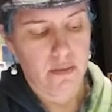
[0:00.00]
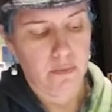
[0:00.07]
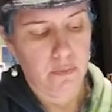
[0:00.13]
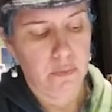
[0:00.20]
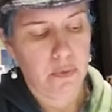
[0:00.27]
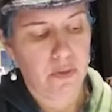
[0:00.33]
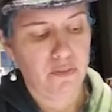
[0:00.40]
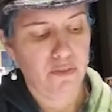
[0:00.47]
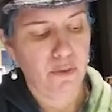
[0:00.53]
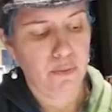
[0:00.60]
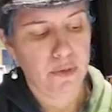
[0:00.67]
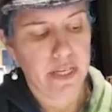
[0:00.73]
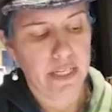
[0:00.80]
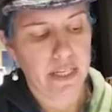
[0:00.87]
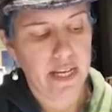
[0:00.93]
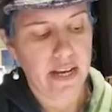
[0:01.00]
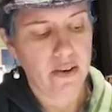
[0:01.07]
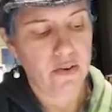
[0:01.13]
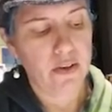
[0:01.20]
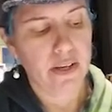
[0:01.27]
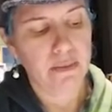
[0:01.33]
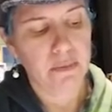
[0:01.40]
But for right
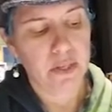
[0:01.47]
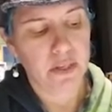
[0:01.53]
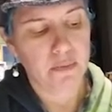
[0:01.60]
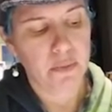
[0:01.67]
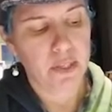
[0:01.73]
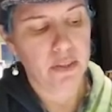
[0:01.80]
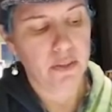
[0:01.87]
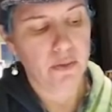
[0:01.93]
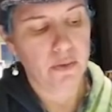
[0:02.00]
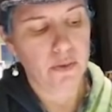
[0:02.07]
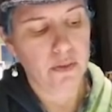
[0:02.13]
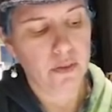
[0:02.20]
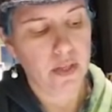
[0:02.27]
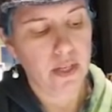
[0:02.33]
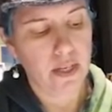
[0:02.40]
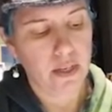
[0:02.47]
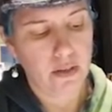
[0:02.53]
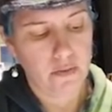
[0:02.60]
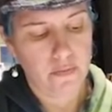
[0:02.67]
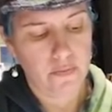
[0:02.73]
now, I'm going to put the whole thing in.